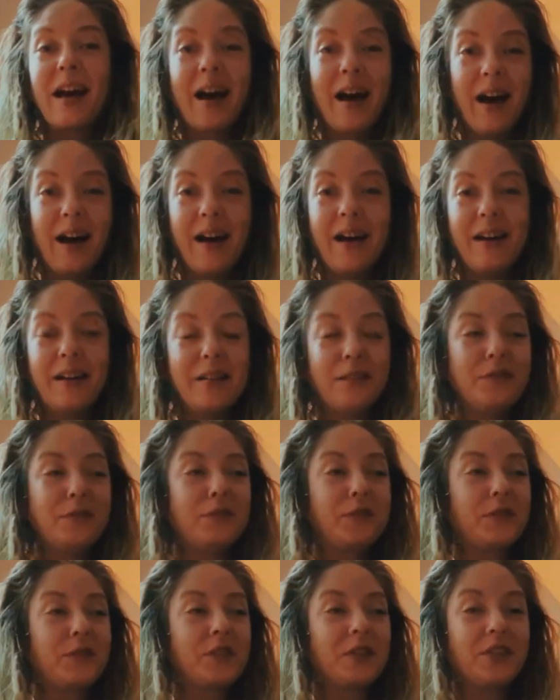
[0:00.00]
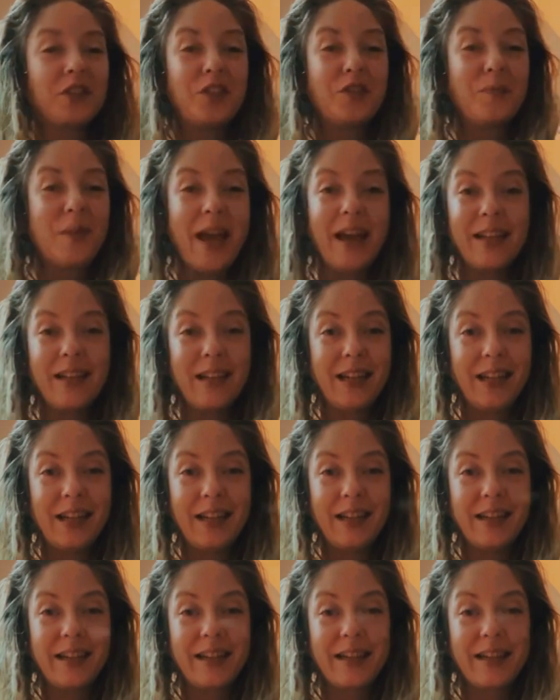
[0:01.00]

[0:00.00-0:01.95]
of humanity.